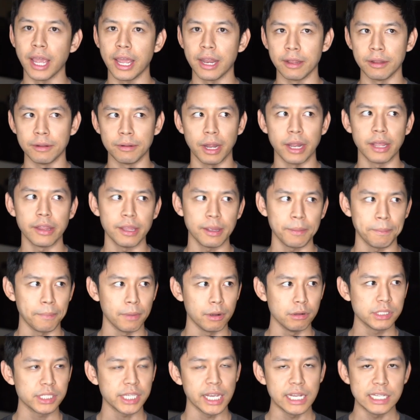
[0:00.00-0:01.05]
And in I think
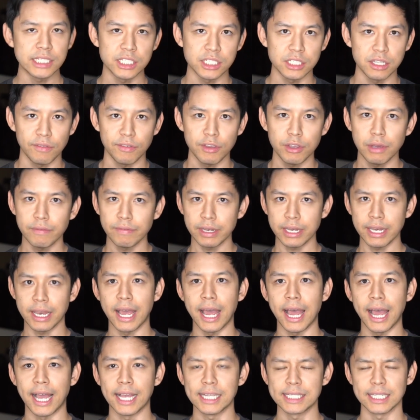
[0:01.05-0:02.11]
most cases, if you have a
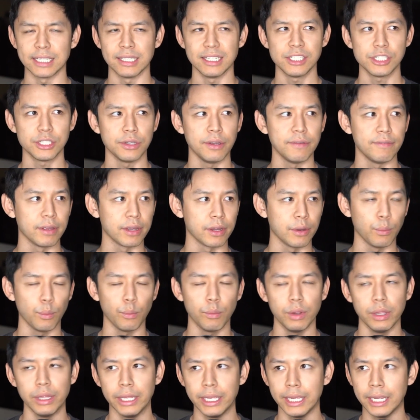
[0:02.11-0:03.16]
NAS, unless you have a
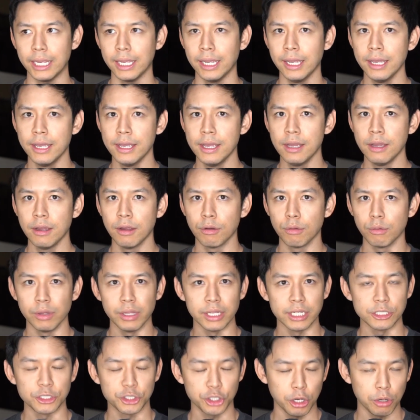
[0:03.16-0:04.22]

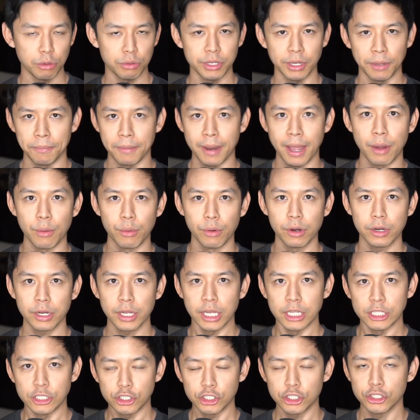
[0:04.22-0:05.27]
really choked up network,
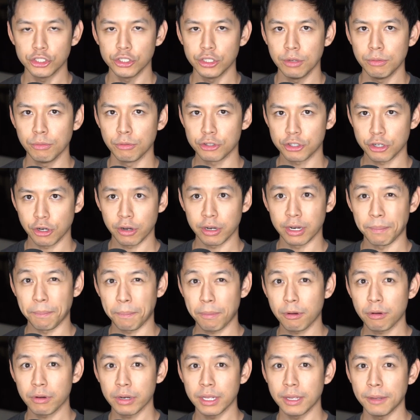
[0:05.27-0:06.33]
it should return it
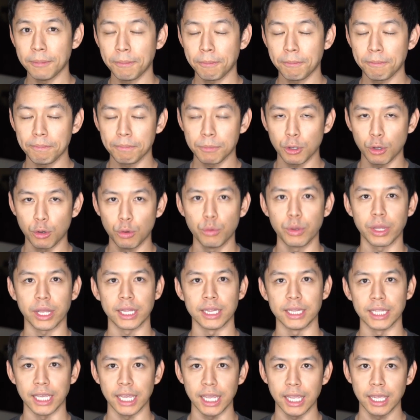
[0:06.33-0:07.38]
pretty
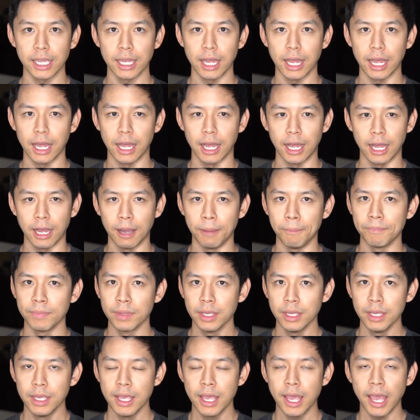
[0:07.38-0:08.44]
quickly.
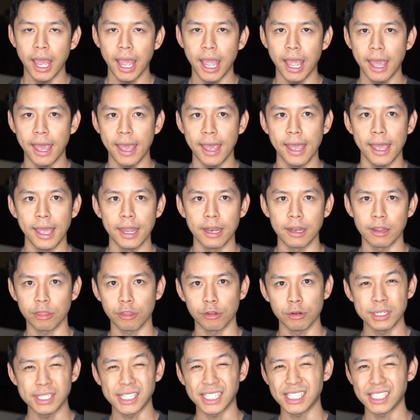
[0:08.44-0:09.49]
And
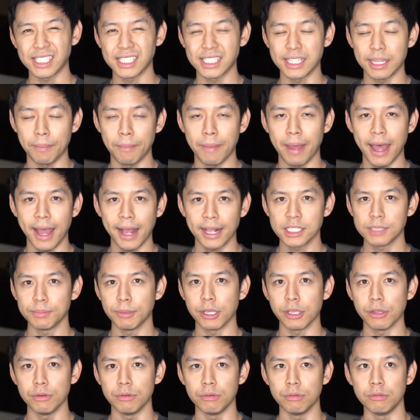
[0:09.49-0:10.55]
30 seconds is the max, but
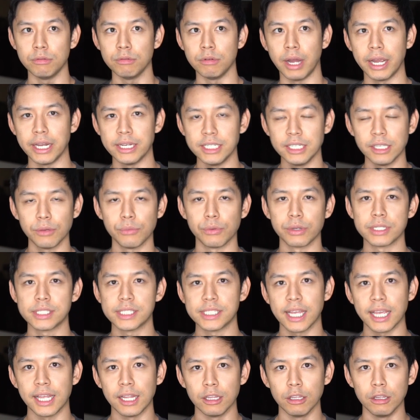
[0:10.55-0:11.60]
you ideally want to
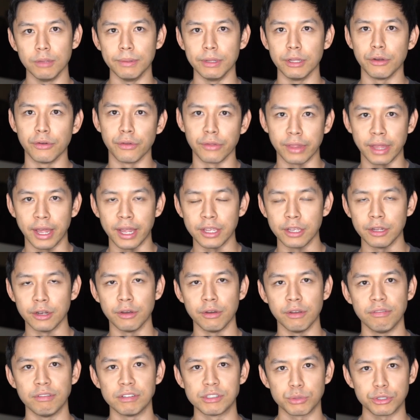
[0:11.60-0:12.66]
stay a little bit lower than that.
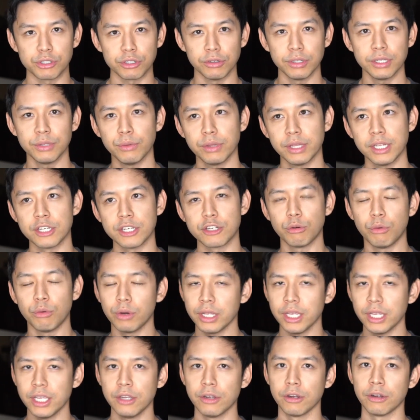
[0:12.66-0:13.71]
If it's returning within
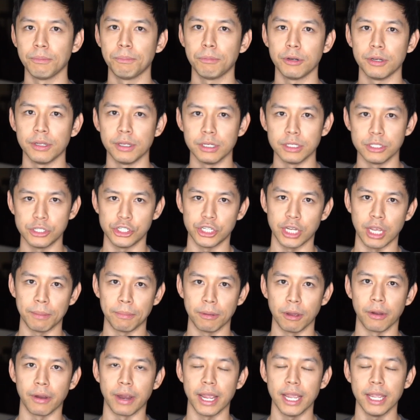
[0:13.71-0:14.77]
20, you're in pretty good shape,
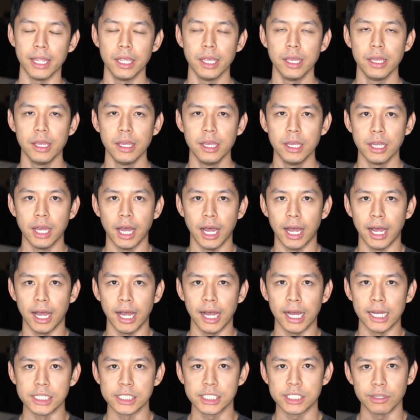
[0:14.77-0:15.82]
all right?
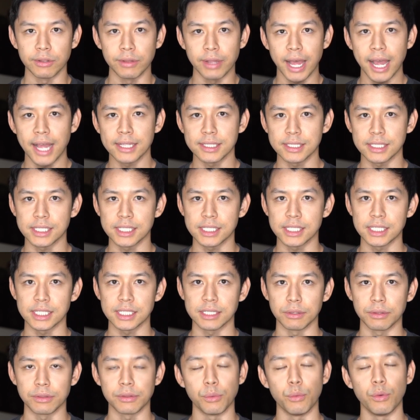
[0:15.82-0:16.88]
So that's
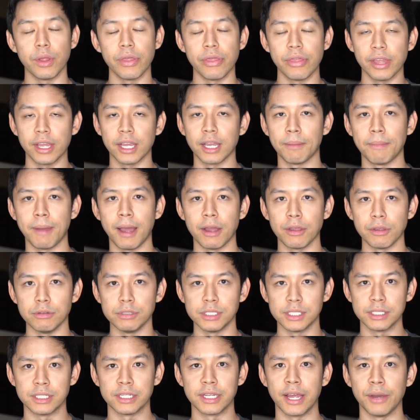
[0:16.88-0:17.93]
the one thing about
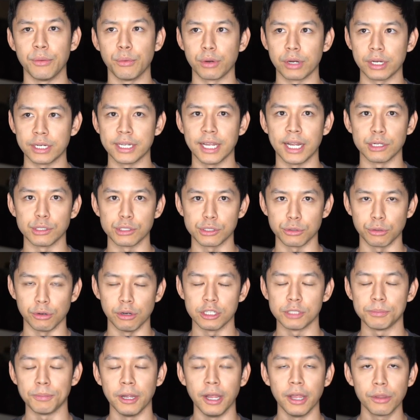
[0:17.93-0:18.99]
using network attached
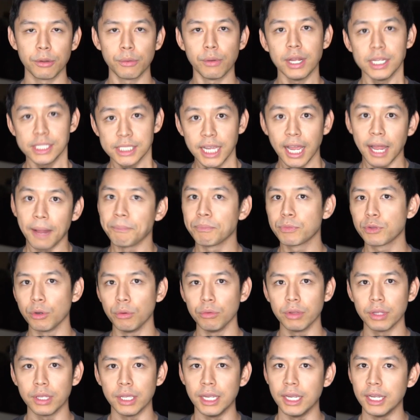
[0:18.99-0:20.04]
storage. But otherwise, yeah,
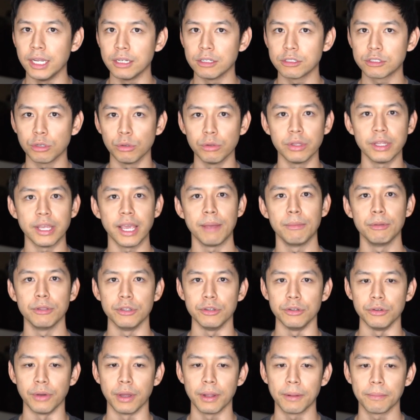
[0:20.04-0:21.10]
totally able to do it.